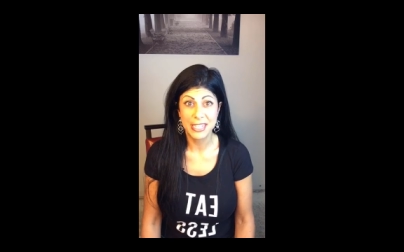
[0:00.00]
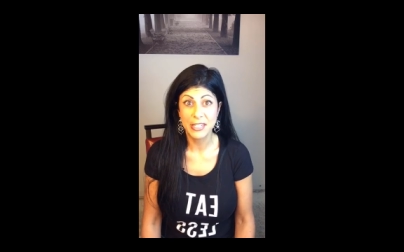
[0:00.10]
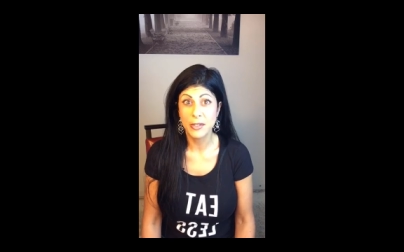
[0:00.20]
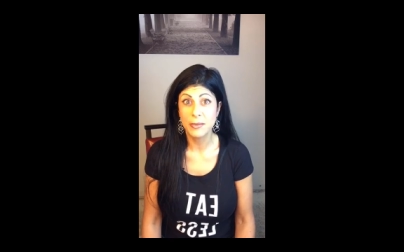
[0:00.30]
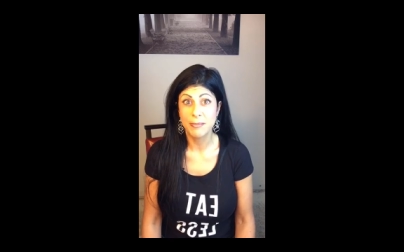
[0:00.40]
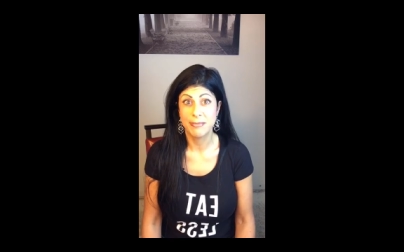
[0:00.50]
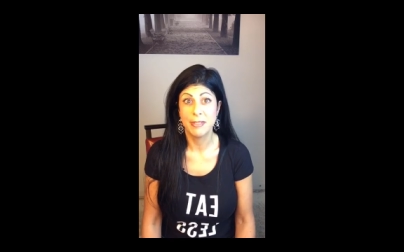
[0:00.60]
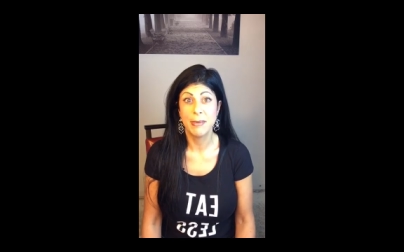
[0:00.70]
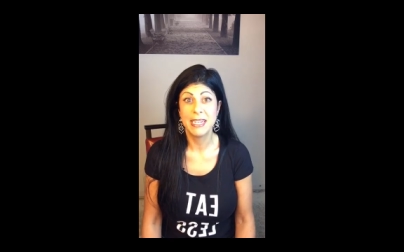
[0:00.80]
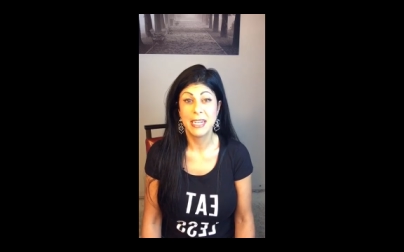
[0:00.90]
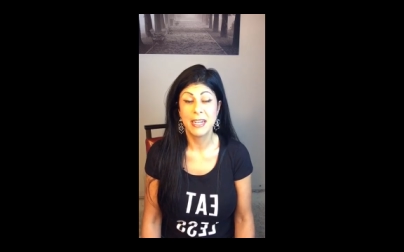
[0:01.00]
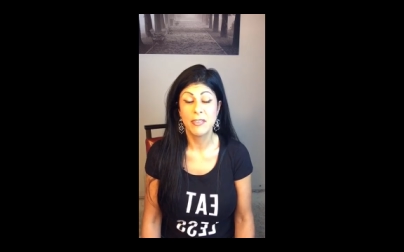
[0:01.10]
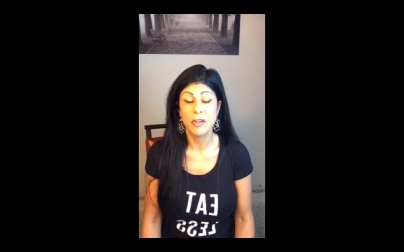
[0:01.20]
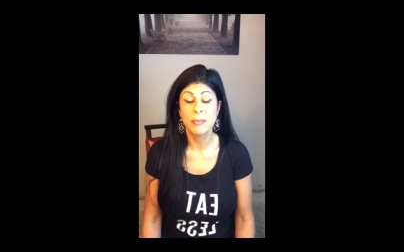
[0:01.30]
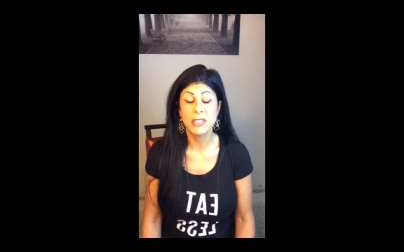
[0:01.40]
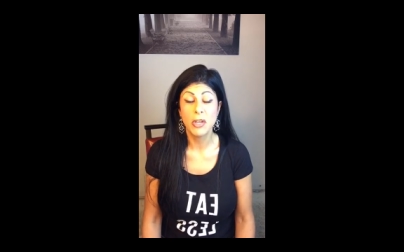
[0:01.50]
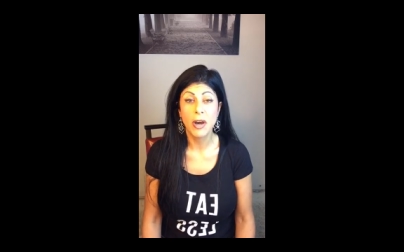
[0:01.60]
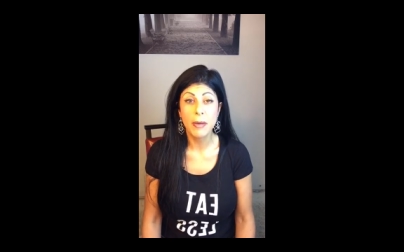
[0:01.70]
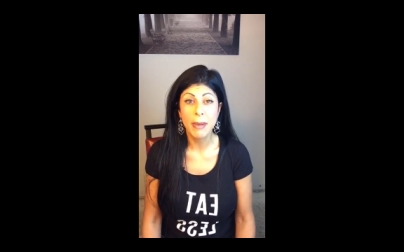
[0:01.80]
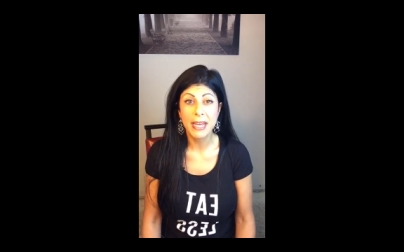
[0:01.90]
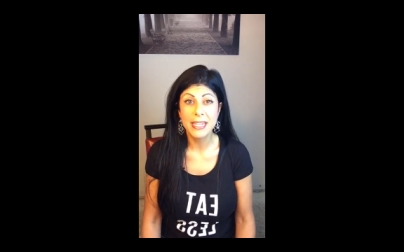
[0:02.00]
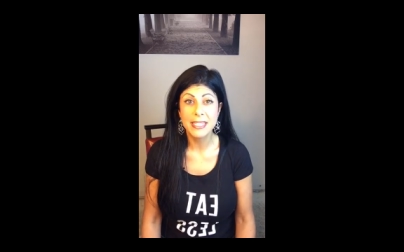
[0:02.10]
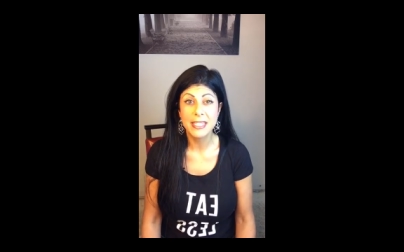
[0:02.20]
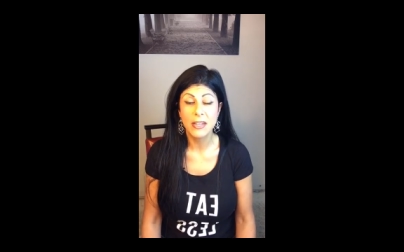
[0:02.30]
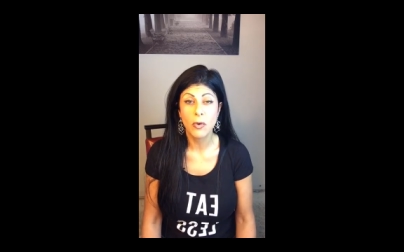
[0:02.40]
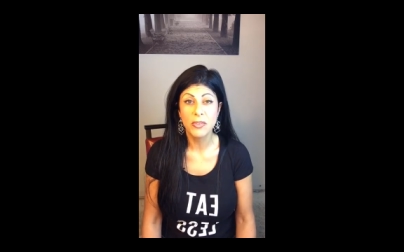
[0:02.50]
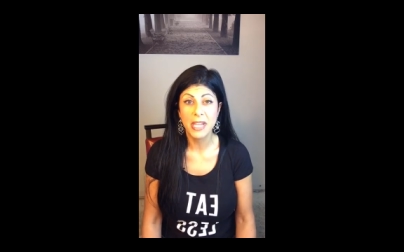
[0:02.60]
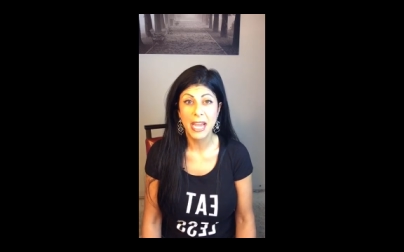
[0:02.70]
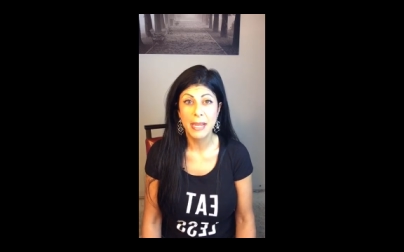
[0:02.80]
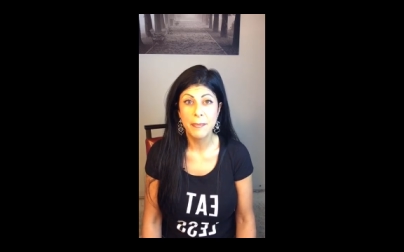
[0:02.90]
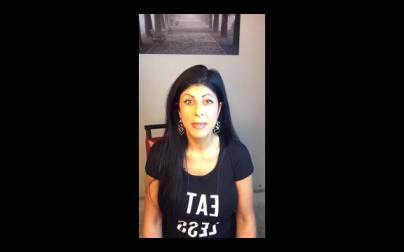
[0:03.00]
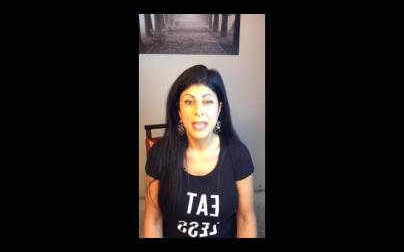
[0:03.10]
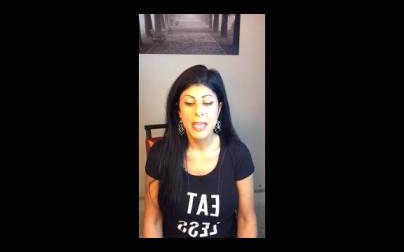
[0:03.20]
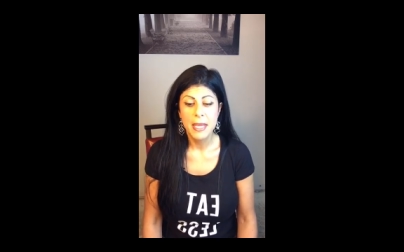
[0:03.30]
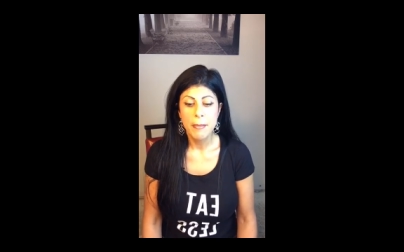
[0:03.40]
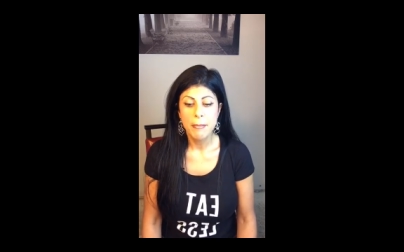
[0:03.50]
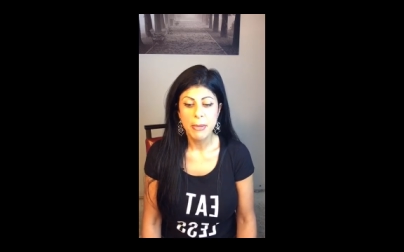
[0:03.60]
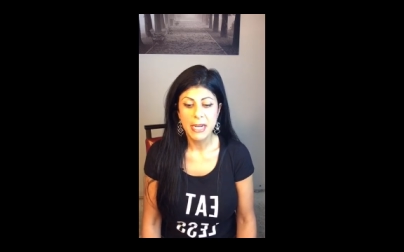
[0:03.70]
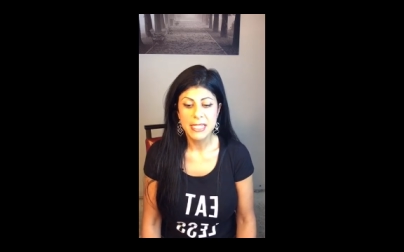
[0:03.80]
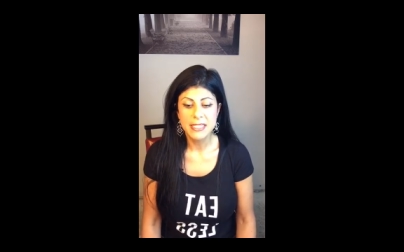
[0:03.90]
I know you might not have heard me talk about it the whole time, but